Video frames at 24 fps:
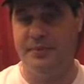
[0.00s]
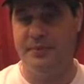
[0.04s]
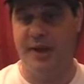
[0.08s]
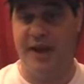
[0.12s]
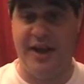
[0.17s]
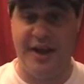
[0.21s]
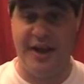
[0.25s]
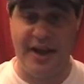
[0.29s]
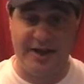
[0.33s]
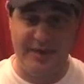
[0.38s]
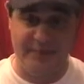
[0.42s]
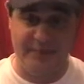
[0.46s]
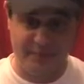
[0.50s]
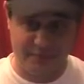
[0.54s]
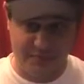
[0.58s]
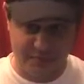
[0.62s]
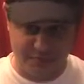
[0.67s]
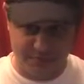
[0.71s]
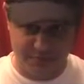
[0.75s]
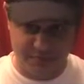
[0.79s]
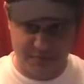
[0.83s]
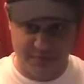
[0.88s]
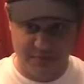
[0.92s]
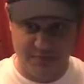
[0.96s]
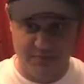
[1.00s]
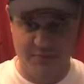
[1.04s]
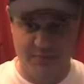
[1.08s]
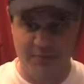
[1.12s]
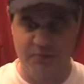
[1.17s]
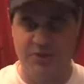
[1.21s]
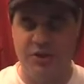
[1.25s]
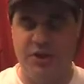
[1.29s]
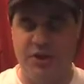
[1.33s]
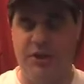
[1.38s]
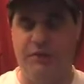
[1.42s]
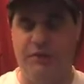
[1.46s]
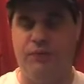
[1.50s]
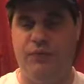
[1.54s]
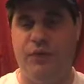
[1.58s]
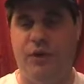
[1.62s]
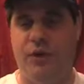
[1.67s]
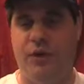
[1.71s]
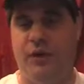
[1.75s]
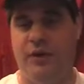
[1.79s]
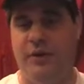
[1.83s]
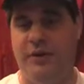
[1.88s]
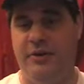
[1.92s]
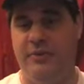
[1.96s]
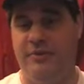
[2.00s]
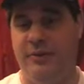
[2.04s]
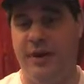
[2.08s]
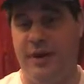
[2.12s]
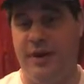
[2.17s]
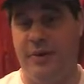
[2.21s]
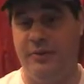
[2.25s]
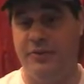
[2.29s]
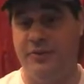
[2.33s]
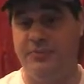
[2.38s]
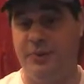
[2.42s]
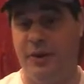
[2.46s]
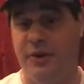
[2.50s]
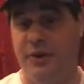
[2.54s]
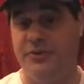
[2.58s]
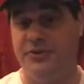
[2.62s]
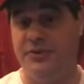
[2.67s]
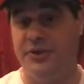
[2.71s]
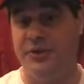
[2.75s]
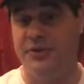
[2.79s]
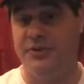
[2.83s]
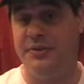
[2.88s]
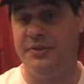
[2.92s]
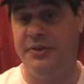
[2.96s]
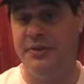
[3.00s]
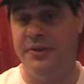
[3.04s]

And then the real email was posted.